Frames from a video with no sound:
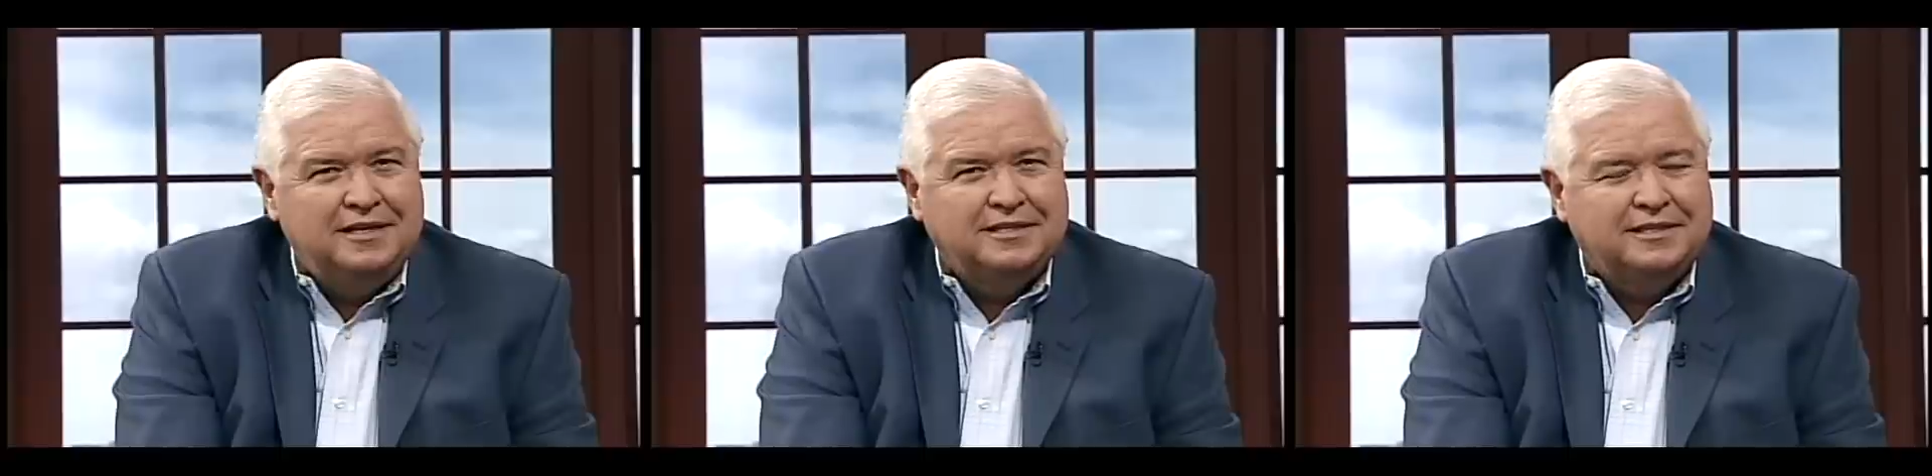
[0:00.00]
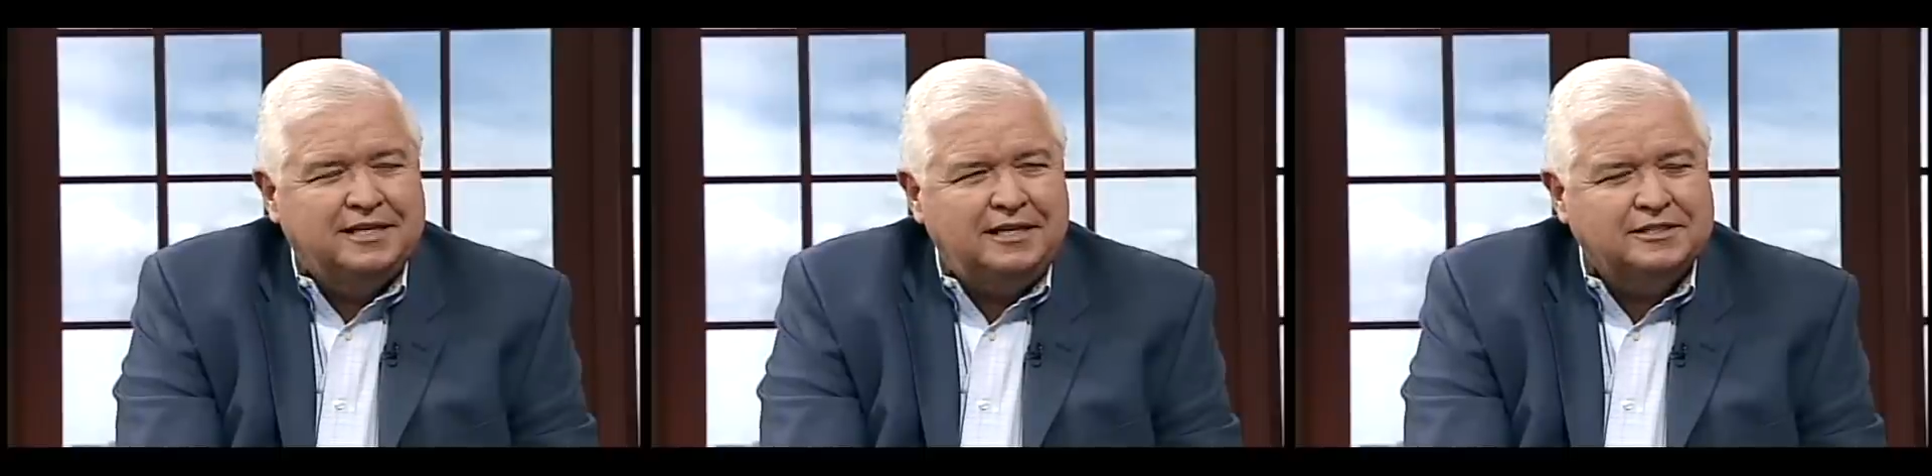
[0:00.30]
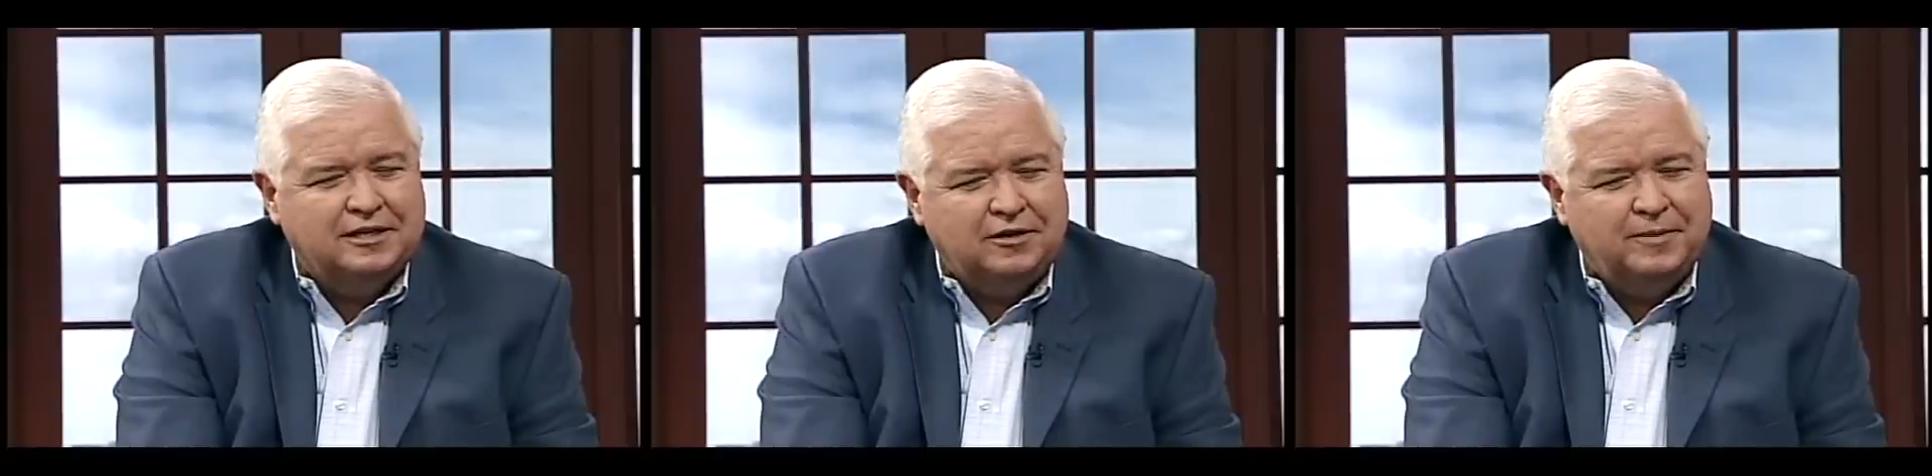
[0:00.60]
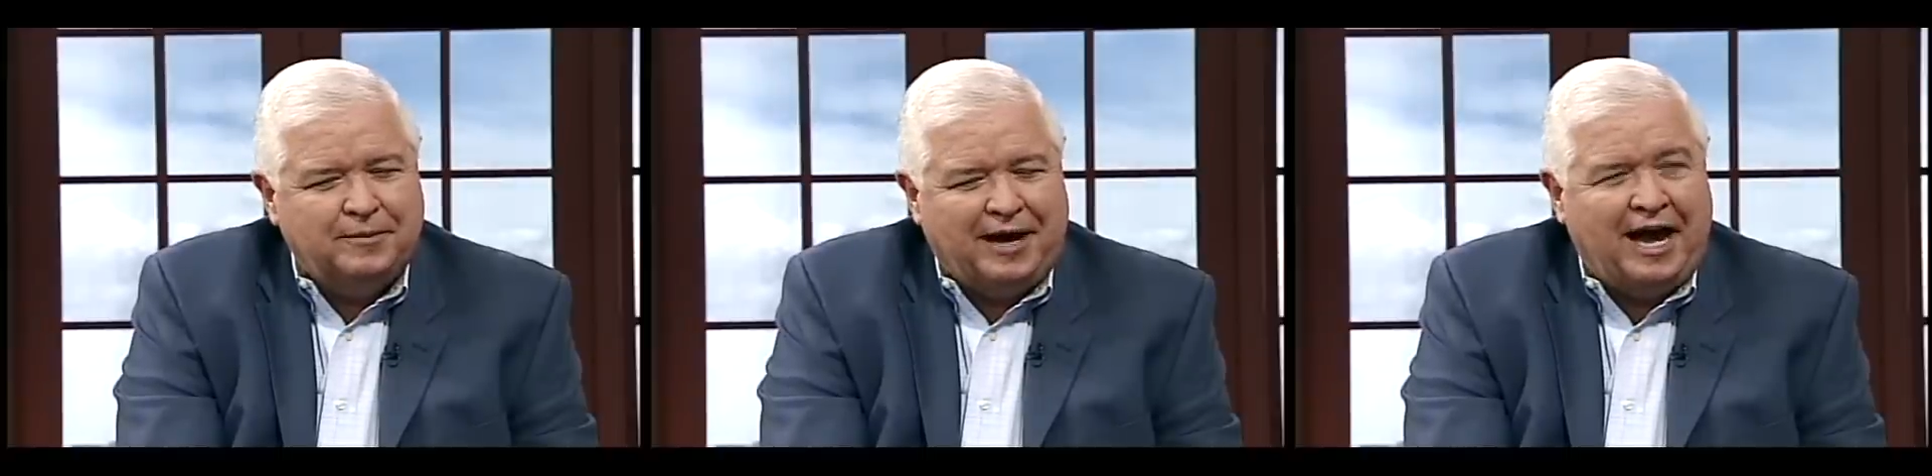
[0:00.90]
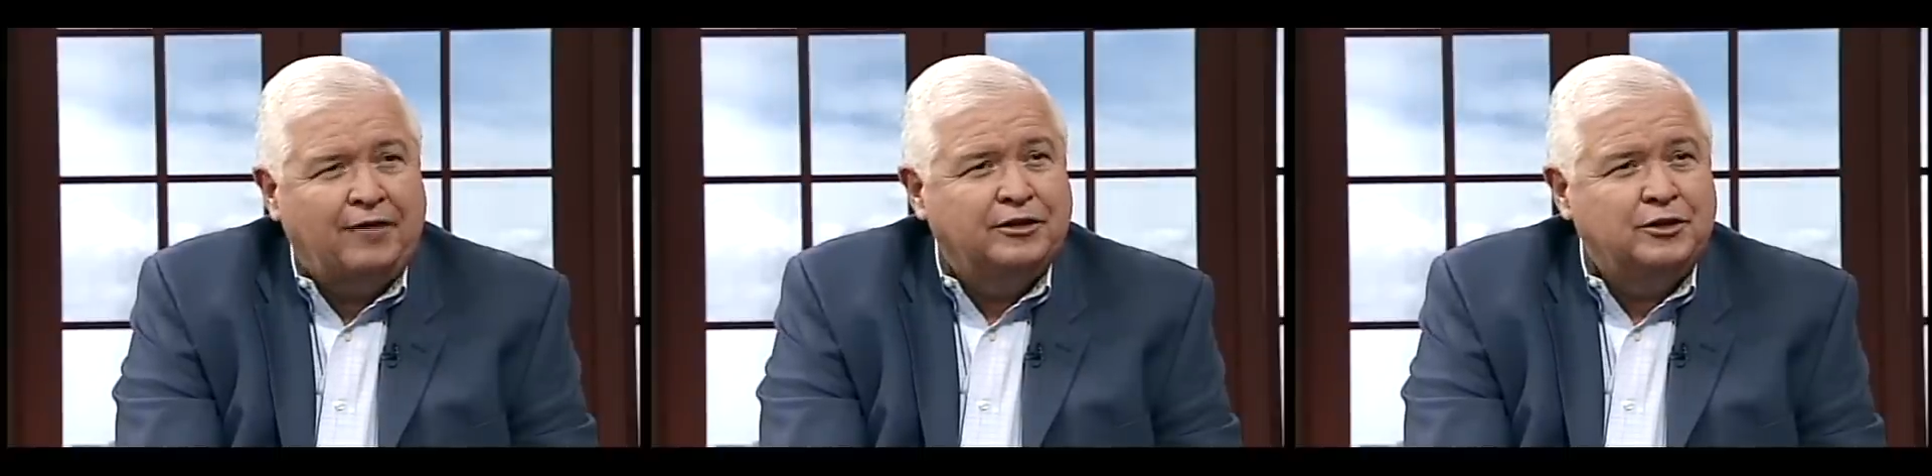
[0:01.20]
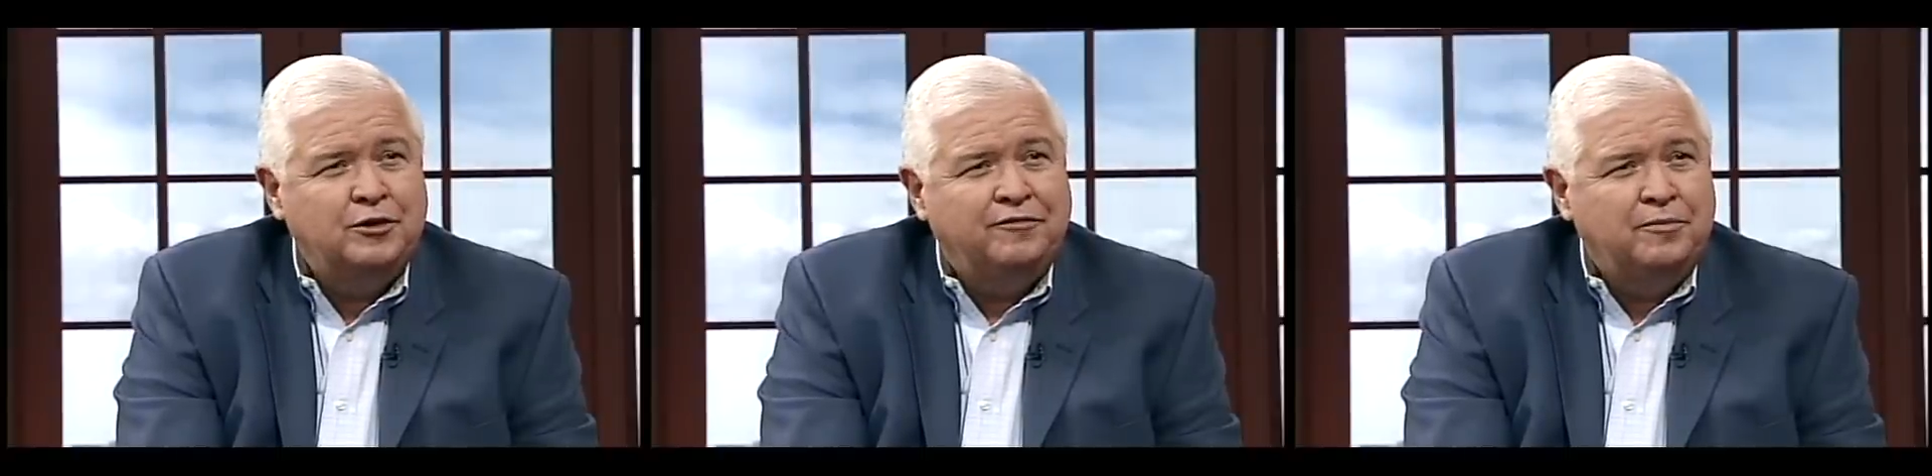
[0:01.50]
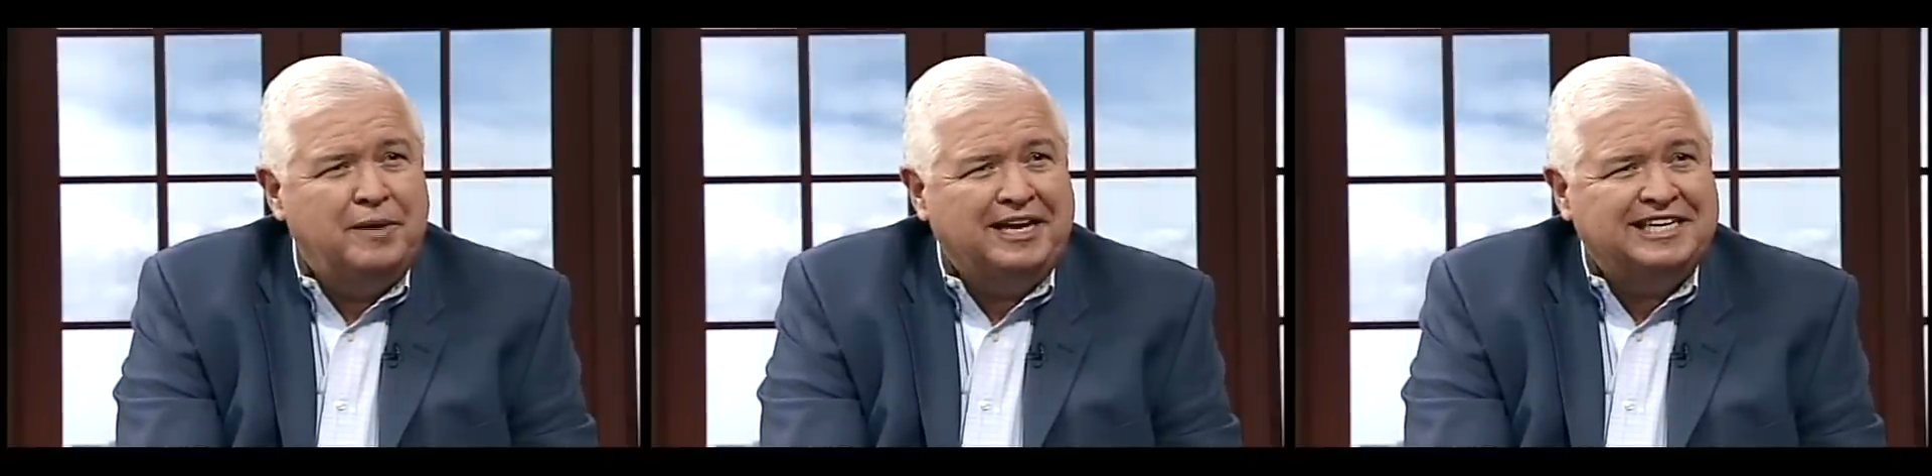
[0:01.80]
Tell us a little bit about how the two of
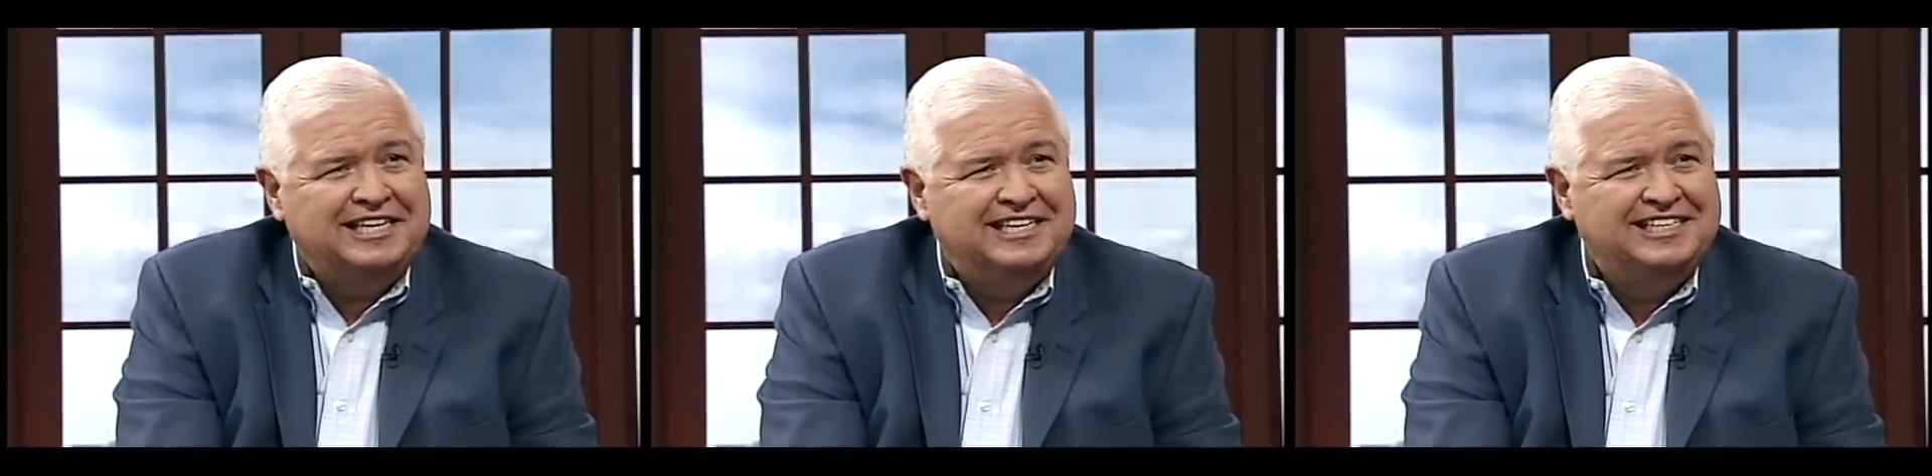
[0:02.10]
you met.